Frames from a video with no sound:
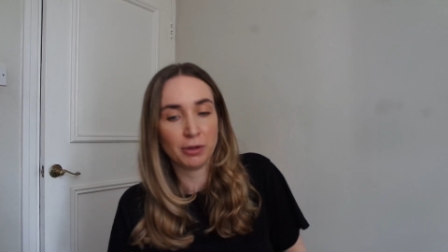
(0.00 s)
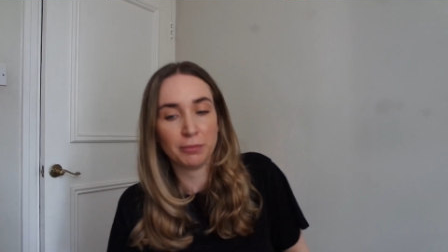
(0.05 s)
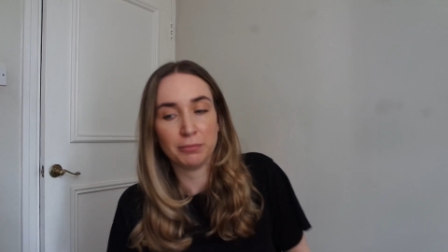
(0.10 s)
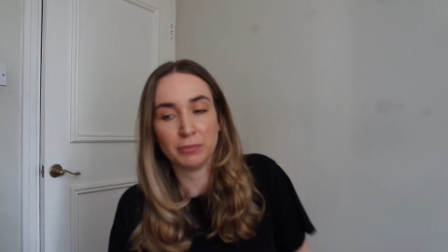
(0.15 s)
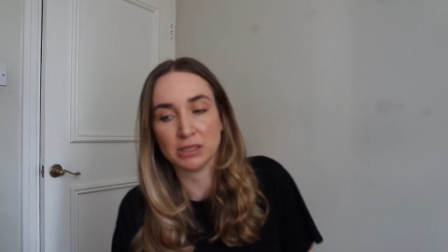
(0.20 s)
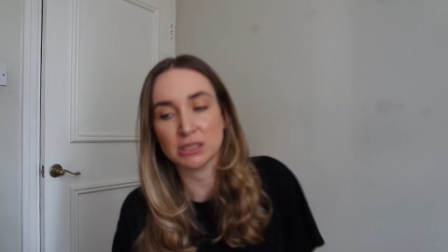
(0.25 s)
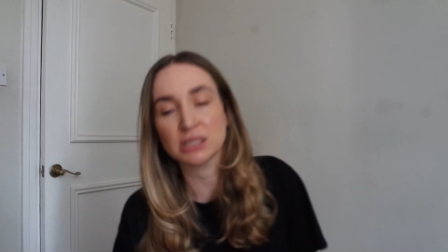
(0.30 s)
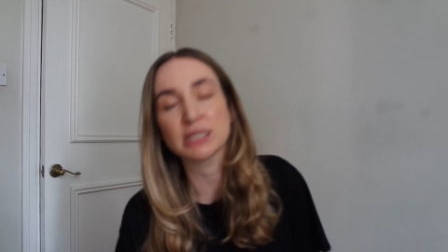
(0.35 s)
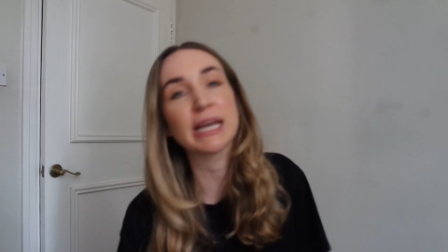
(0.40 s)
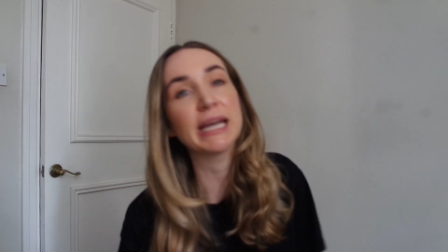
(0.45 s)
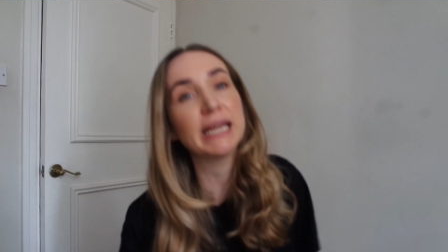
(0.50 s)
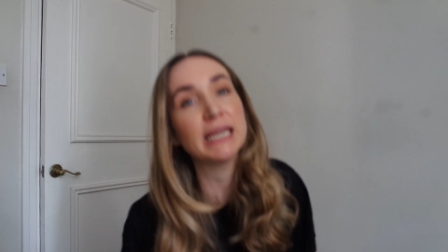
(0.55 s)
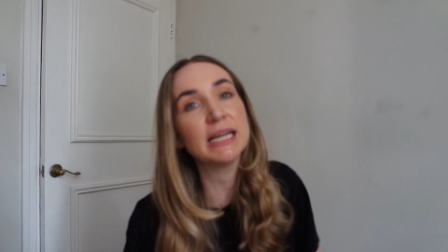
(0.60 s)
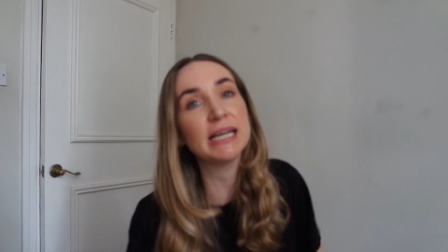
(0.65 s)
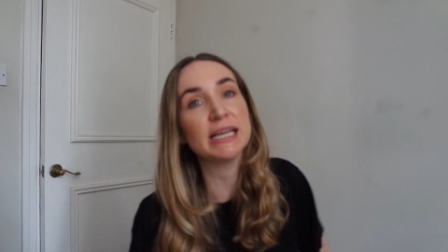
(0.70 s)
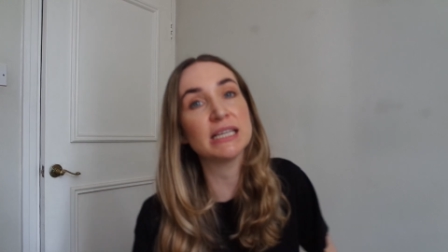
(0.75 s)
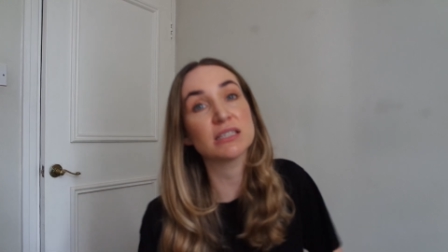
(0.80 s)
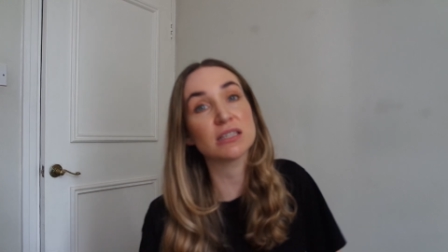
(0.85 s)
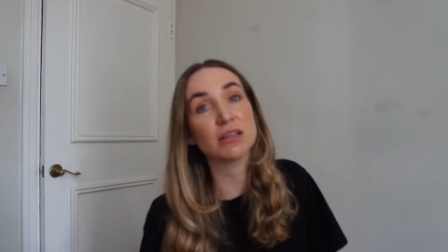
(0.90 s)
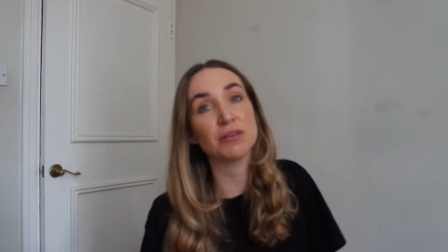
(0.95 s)
but my skin
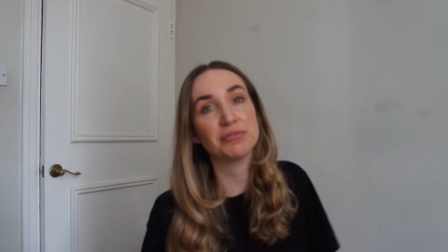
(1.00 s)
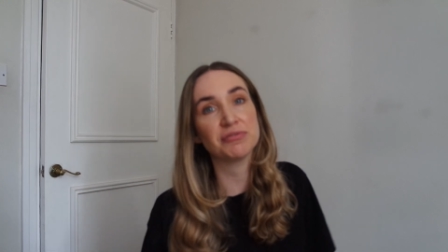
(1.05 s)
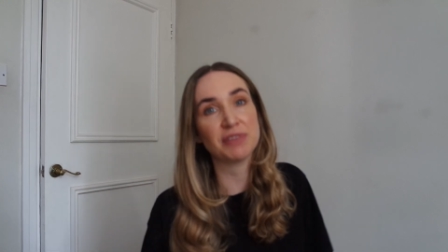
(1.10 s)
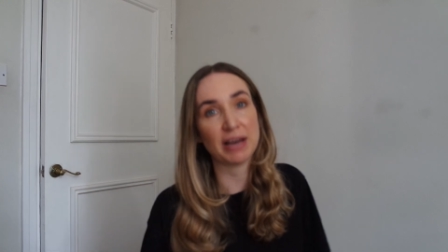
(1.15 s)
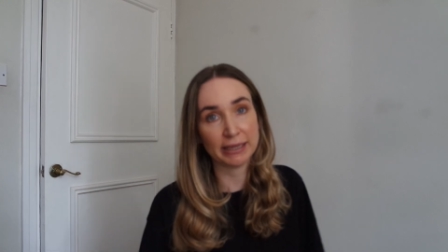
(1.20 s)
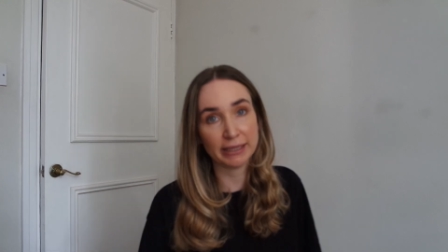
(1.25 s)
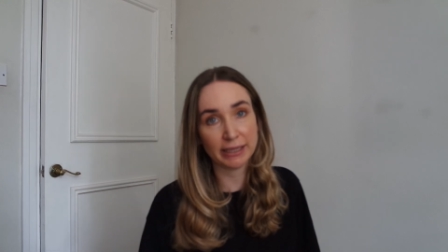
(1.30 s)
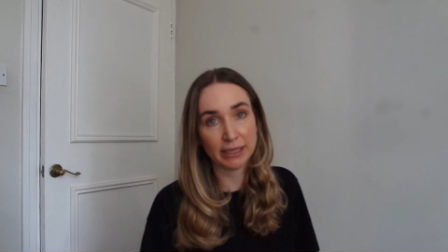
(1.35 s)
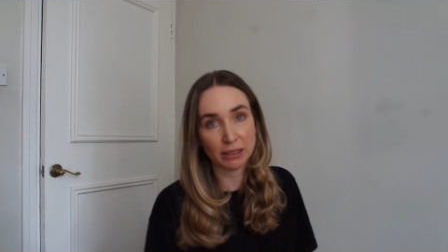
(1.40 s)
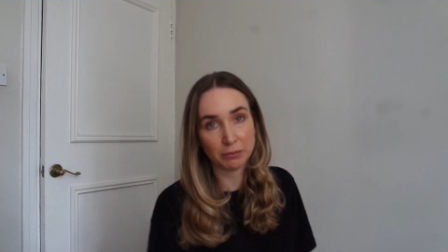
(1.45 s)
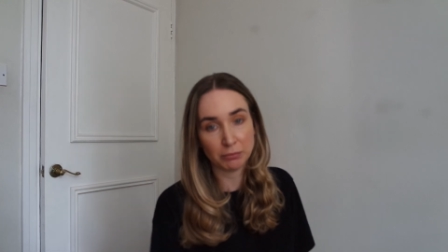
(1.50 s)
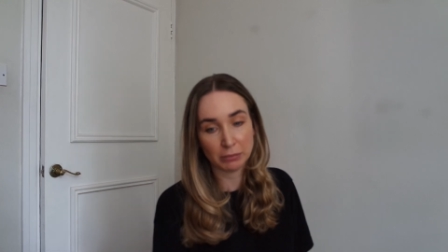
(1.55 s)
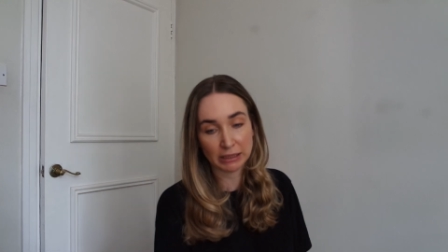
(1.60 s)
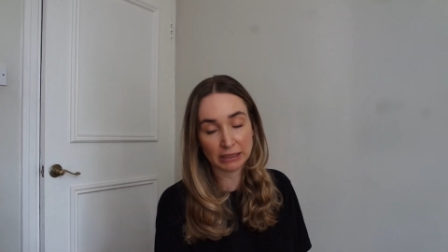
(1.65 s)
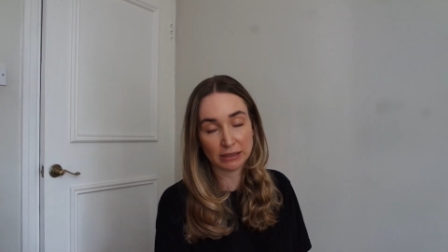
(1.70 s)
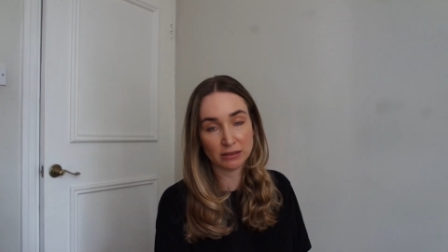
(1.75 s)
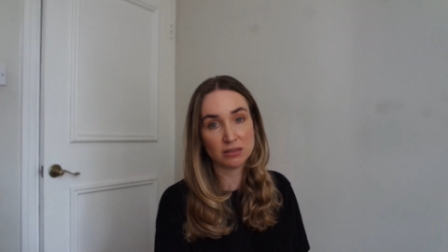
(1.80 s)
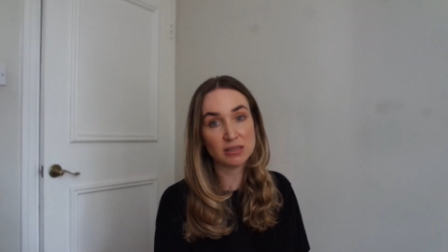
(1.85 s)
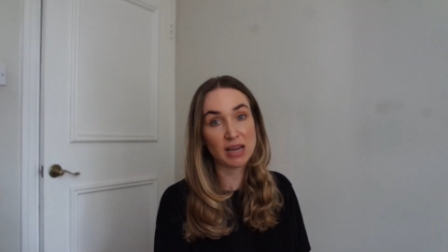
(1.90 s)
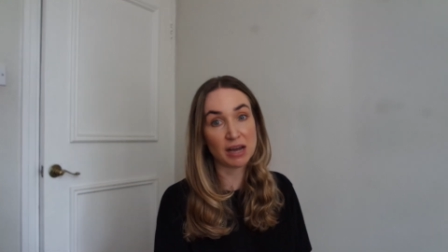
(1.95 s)
is thanking
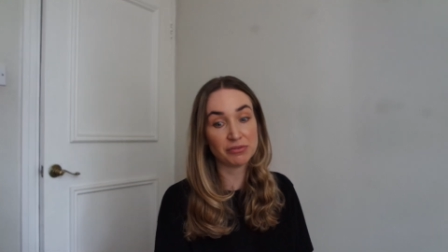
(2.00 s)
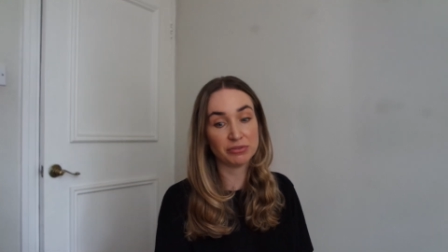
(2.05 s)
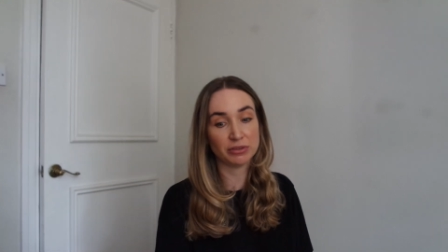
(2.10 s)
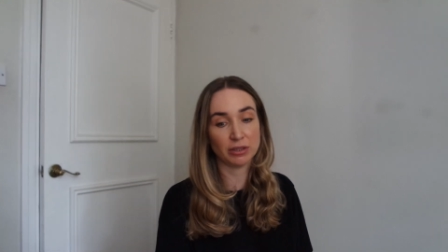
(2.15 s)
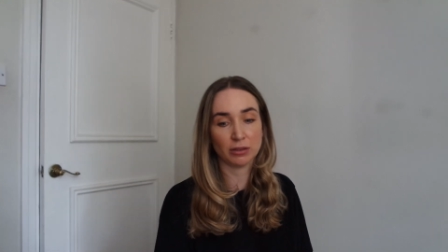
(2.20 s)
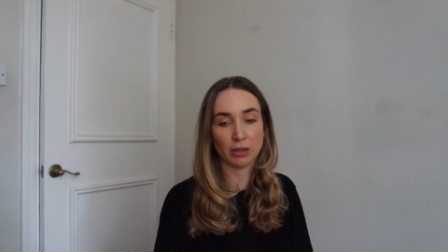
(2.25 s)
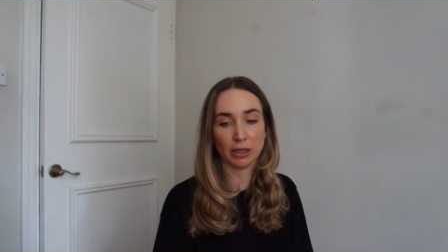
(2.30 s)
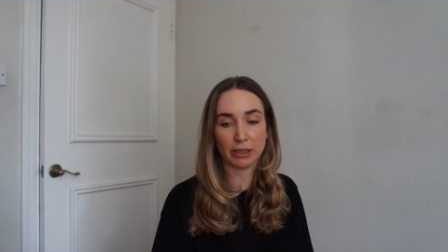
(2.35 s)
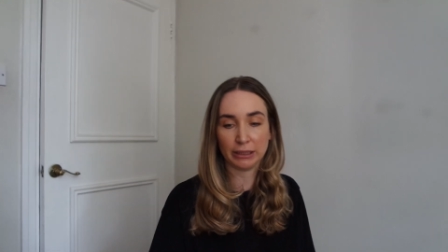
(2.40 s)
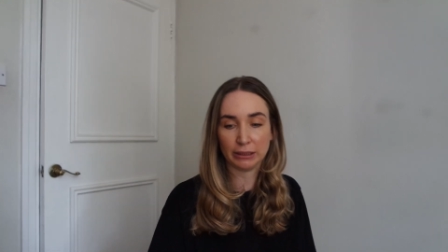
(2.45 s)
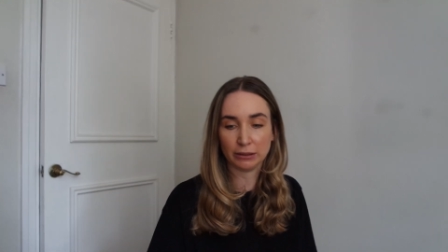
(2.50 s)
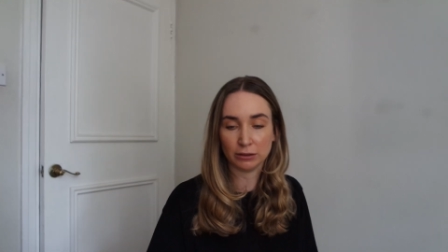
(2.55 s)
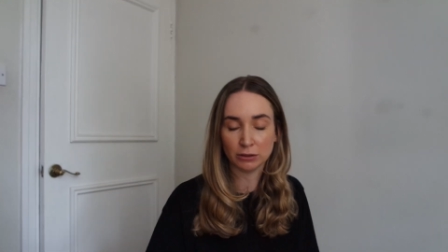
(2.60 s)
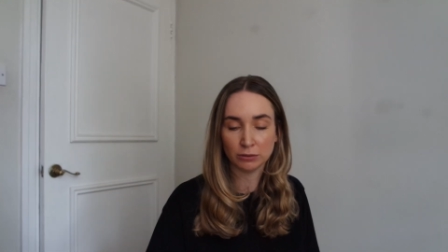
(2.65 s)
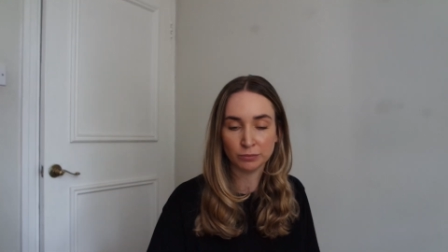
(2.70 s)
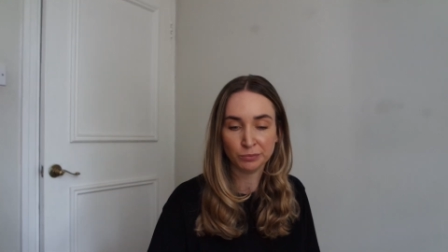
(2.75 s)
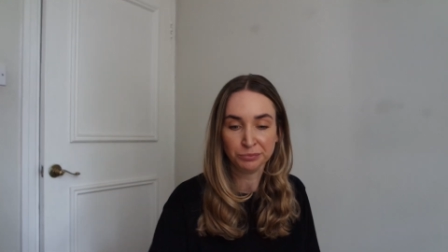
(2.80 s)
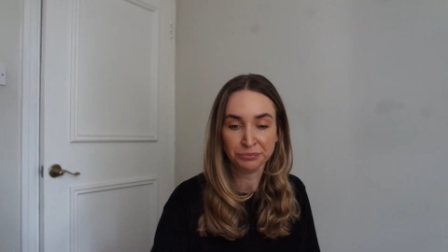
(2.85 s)
me, definitely.